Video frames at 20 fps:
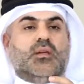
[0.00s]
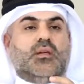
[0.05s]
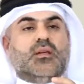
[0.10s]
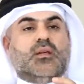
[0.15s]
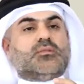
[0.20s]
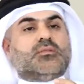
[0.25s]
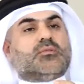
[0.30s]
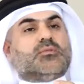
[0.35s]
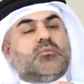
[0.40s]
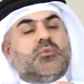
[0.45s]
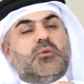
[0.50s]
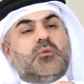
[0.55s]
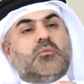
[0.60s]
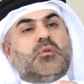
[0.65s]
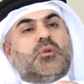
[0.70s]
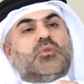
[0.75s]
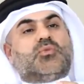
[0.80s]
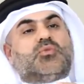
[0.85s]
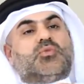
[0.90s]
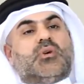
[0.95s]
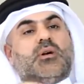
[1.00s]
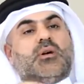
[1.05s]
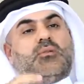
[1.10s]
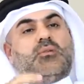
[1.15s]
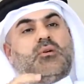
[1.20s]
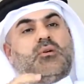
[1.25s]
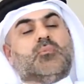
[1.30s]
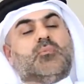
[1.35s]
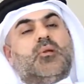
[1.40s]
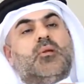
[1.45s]
is we will try to
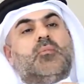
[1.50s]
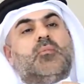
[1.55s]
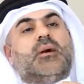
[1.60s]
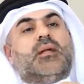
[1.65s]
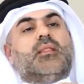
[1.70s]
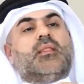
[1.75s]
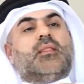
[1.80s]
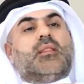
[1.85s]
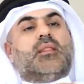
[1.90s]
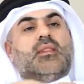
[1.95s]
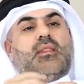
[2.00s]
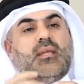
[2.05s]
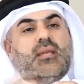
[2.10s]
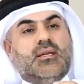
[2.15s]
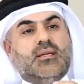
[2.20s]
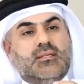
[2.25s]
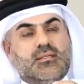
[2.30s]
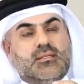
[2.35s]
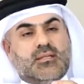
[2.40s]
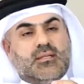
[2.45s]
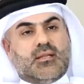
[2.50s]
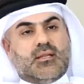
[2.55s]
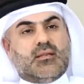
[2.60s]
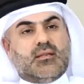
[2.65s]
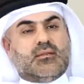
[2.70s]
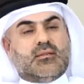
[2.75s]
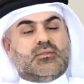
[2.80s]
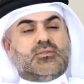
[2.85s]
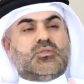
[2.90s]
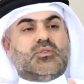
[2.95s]
implement things that
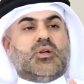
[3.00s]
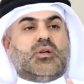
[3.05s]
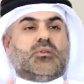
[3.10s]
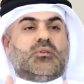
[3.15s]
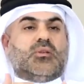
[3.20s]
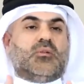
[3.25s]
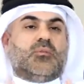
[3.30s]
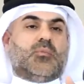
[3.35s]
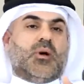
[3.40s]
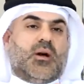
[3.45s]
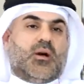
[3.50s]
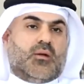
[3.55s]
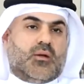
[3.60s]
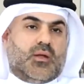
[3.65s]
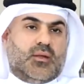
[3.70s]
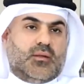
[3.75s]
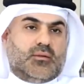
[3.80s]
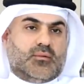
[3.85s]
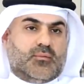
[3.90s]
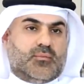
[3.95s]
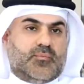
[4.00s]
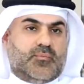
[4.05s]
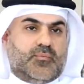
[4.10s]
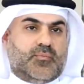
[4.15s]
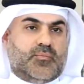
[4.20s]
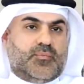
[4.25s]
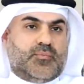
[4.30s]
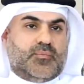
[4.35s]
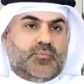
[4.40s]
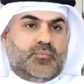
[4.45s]
it's not in Bahrain,
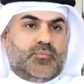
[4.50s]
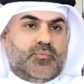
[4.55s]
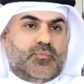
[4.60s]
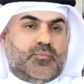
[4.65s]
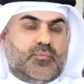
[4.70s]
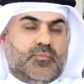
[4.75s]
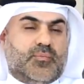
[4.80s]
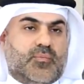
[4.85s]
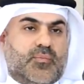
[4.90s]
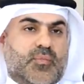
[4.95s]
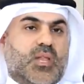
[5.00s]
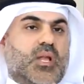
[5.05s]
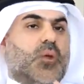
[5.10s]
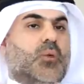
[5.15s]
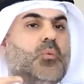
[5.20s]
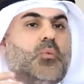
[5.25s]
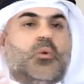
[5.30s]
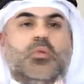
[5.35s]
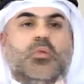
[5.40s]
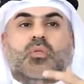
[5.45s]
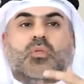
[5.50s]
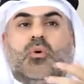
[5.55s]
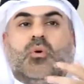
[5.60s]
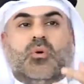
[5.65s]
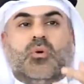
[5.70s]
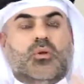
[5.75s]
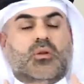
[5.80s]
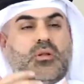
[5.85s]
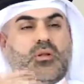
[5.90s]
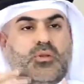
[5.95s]
with
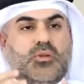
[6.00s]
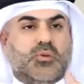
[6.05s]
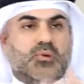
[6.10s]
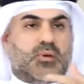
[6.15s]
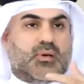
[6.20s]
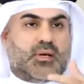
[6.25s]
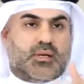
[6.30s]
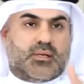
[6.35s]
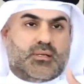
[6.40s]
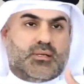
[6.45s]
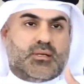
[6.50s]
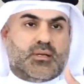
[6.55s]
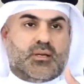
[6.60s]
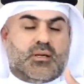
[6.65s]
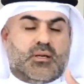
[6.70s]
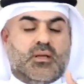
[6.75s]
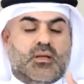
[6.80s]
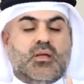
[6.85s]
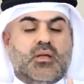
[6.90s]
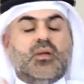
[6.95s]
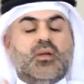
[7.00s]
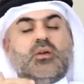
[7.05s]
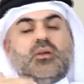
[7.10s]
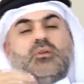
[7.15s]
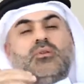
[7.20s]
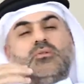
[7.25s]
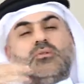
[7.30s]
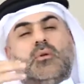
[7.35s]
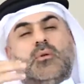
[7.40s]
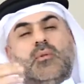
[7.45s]
all a new idea.
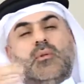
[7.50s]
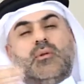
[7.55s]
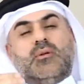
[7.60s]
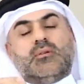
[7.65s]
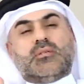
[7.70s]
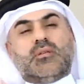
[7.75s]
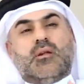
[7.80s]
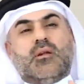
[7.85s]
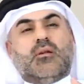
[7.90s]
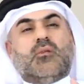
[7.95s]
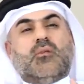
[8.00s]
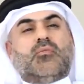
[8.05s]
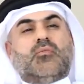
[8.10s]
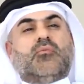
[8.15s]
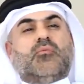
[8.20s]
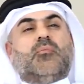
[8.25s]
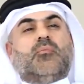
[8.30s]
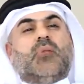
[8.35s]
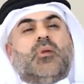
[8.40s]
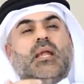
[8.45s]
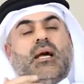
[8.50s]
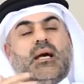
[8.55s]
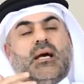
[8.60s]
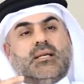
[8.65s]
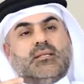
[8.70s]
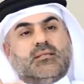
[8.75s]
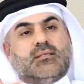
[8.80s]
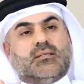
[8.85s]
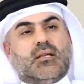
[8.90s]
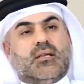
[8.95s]
So there is a lot of
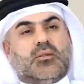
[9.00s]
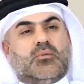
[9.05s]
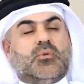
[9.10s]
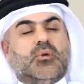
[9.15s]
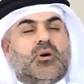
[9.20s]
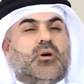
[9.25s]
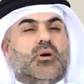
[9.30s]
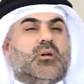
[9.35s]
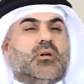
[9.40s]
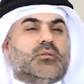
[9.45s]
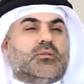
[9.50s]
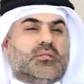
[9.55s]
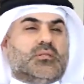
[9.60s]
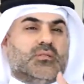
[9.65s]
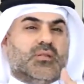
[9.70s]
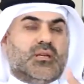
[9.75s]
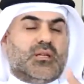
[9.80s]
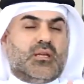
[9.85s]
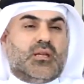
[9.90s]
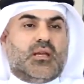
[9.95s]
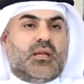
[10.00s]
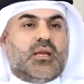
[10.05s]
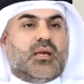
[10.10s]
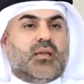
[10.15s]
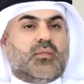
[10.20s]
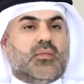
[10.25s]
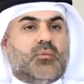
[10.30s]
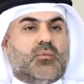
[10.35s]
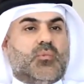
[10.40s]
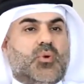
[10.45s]
plans that we are studying at
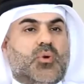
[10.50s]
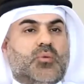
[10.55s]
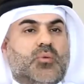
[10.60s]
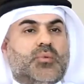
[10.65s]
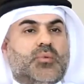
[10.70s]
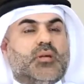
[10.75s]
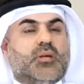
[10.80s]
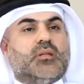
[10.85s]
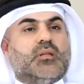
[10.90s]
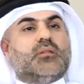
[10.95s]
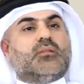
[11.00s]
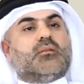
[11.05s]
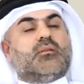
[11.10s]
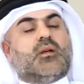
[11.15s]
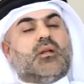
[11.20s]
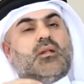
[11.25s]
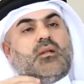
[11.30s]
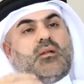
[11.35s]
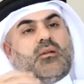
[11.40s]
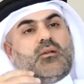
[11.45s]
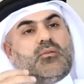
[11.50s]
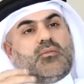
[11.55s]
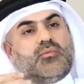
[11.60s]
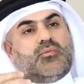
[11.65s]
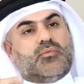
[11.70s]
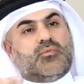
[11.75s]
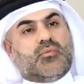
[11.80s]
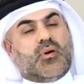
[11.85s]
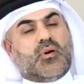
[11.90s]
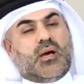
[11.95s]
the moment, a lot
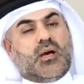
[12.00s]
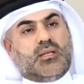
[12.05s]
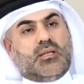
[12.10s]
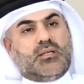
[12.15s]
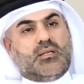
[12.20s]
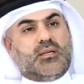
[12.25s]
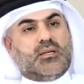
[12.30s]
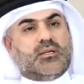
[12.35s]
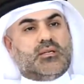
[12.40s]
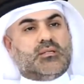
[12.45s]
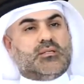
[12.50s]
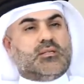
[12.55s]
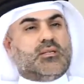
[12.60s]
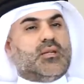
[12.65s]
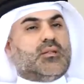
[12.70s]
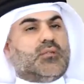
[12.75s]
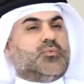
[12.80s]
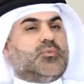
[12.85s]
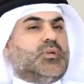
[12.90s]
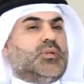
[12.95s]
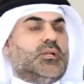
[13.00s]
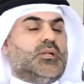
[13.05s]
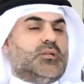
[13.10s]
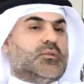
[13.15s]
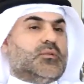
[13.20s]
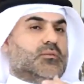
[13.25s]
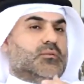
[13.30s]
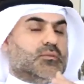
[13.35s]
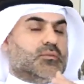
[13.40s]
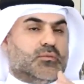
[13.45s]
of ideas that we need
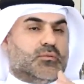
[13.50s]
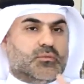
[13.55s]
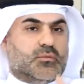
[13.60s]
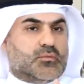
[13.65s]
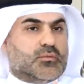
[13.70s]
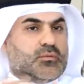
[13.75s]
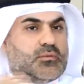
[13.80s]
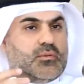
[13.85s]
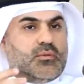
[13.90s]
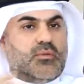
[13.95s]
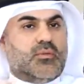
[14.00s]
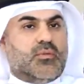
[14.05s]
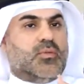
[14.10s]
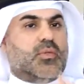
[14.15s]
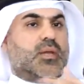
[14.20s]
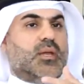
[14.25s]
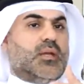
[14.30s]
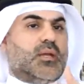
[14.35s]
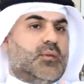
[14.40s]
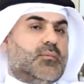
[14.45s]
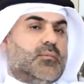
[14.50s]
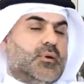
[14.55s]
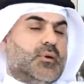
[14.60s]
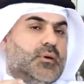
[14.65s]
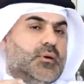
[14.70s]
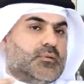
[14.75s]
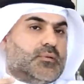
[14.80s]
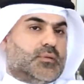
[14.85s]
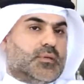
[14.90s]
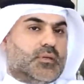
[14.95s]
to think
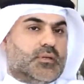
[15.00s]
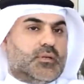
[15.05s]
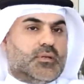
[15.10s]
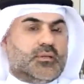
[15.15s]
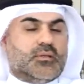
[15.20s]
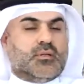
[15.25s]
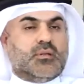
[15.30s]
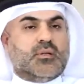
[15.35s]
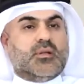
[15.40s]
about it.